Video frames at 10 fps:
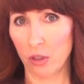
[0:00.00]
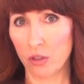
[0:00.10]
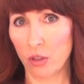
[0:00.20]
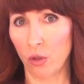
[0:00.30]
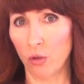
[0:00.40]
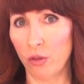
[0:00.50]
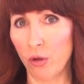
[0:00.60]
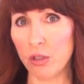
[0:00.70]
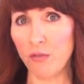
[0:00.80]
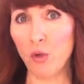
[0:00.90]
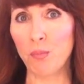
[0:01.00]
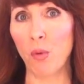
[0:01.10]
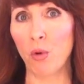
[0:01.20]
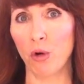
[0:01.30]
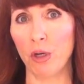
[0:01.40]
So those of you
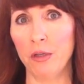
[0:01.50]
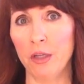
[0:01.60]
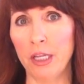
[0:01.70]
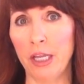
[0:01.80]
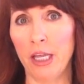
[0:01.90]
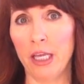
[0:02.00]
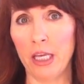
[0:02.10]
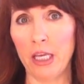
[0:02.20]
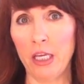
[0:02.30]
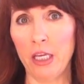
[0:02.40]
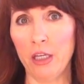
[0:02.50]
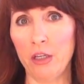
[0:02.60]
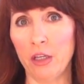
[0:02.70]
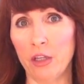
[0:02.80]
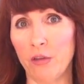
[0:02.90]
born in